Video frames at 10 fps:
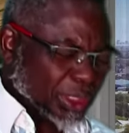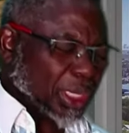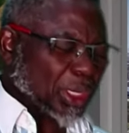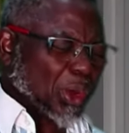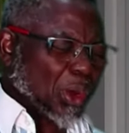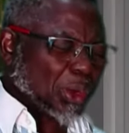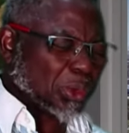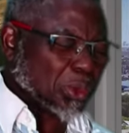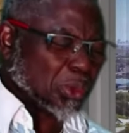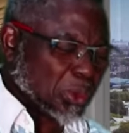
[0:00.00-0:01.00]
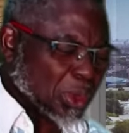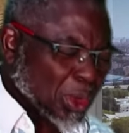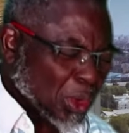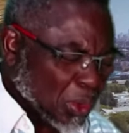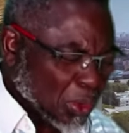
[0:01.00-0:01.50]
the God
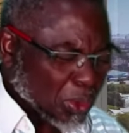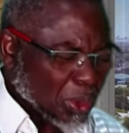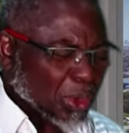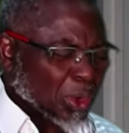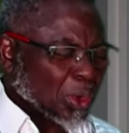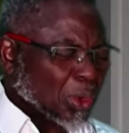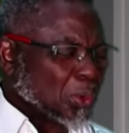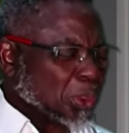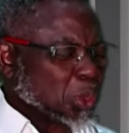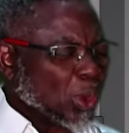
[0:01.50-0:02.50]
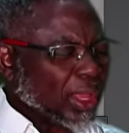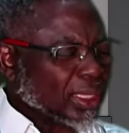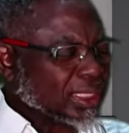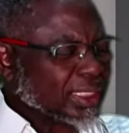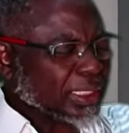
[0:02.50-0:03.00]
who
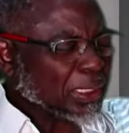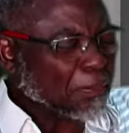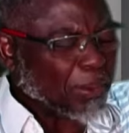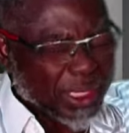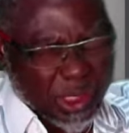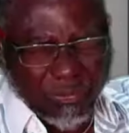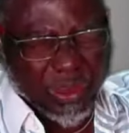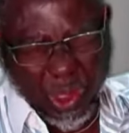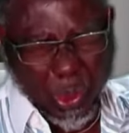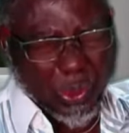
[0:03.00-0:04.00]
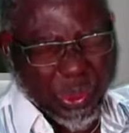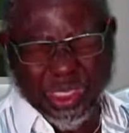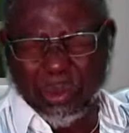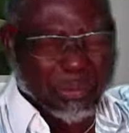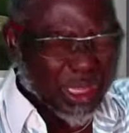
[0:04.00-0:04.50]
dwells in the place of glory,
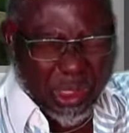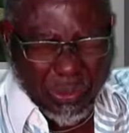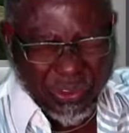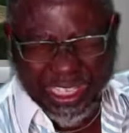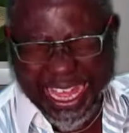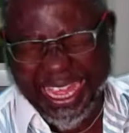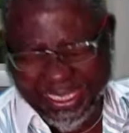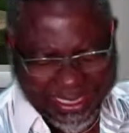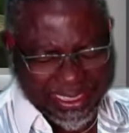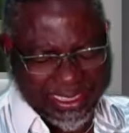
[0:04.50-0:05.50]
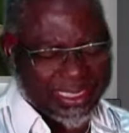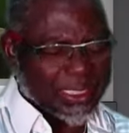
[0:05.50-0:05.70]
the place of light.